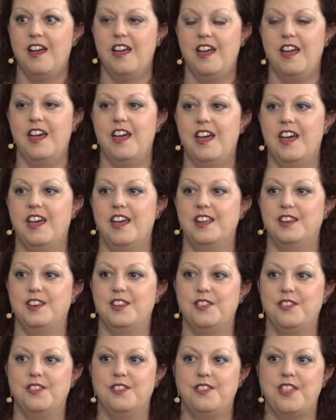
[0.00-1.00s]

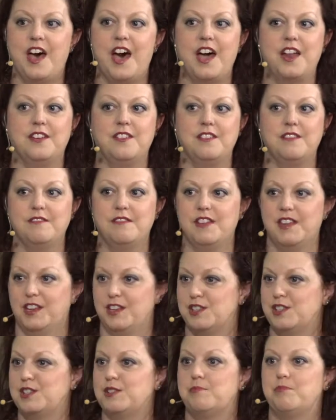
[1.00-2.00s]
And that
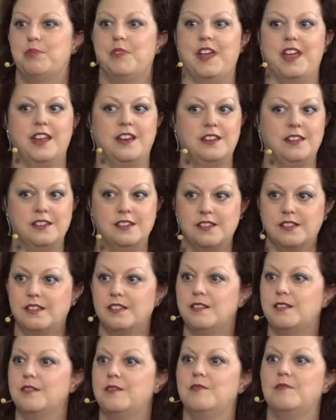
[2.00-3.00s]
explained
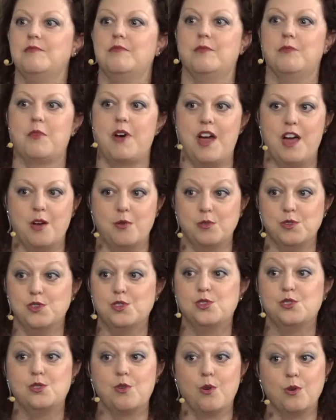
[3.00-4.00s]
why I was
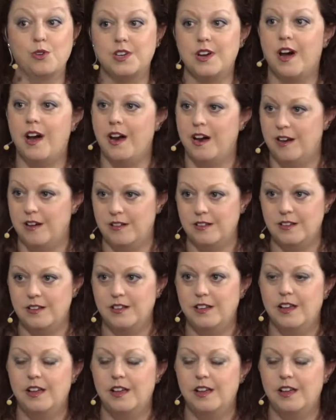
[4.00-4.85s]
so tired,